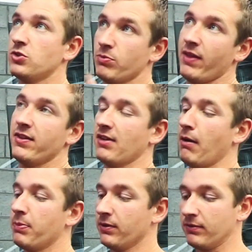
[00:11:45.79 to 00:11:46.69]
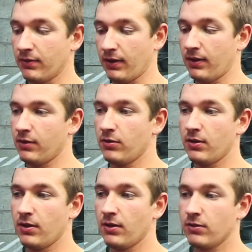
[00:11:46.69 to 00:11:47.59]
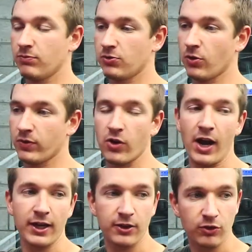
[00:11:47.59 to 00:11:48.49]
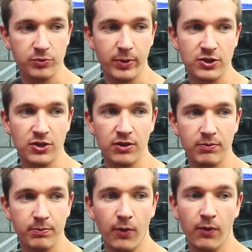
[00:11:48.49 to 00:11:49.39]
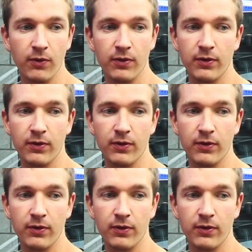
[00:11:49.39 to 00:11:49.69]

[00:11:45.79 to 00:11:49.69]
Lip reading: to make this happen. So we've got an higher clutch pressure, but